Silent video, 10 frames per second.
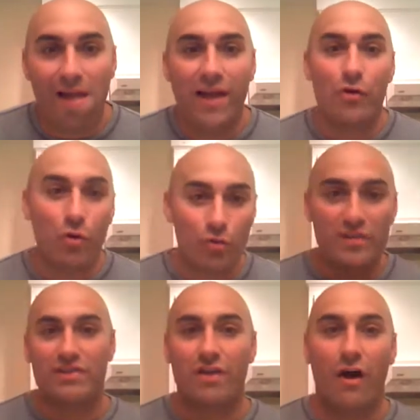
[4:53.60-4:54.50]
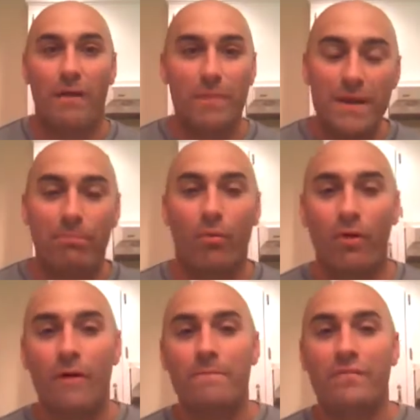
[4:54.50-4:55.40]
And who do we start?
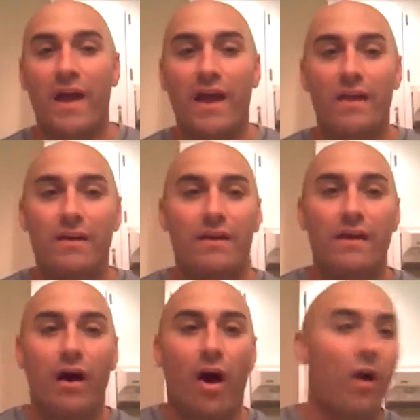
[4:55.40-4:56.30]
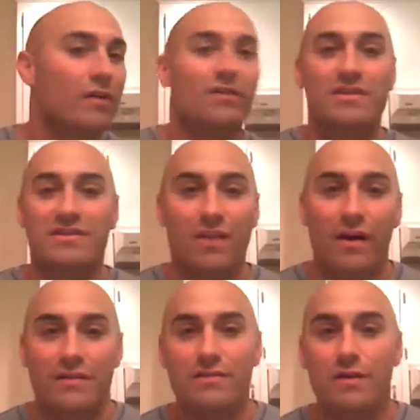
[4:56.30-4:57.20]
People that aren't the
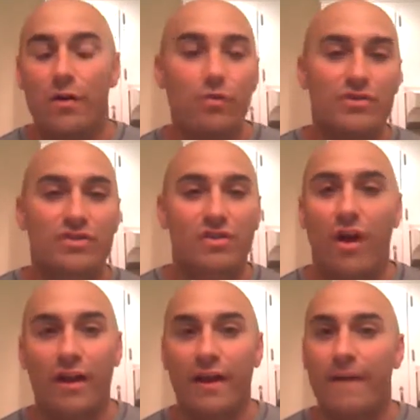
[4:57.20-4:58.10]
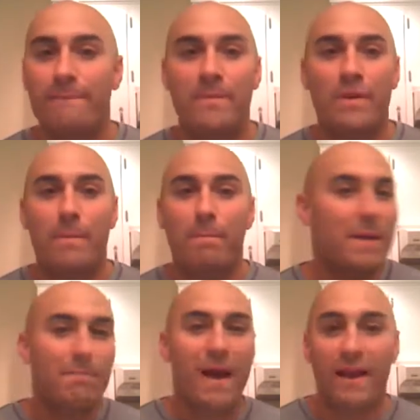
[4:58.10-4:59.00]
studs. Who's starting?
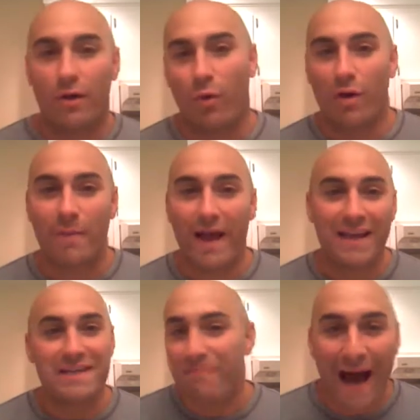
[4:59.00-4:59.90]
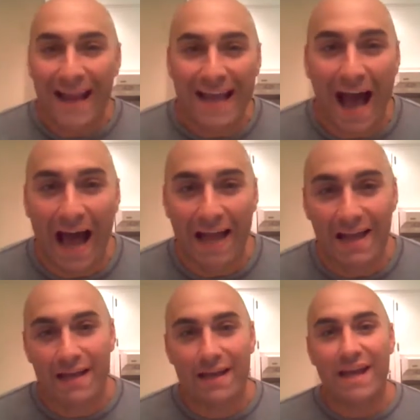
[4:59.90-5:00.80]
Big Ben at quarterback. He's my guy.
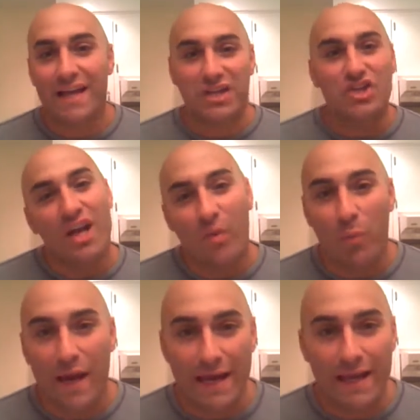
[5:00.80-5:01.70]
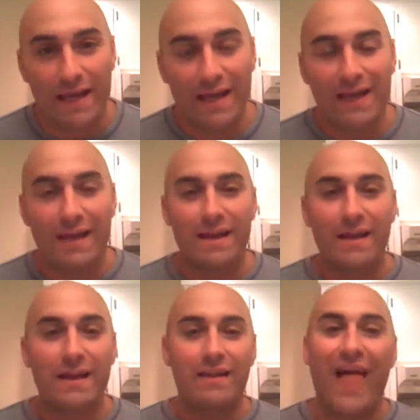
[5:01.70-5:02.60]
He had a shit week
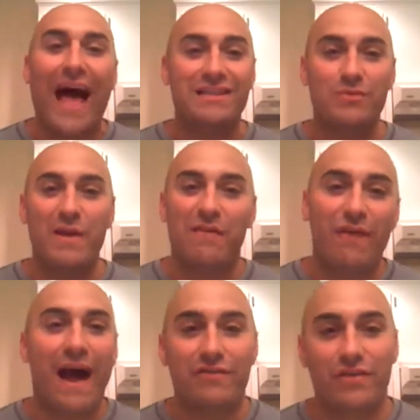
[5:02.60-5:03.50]
last week, 5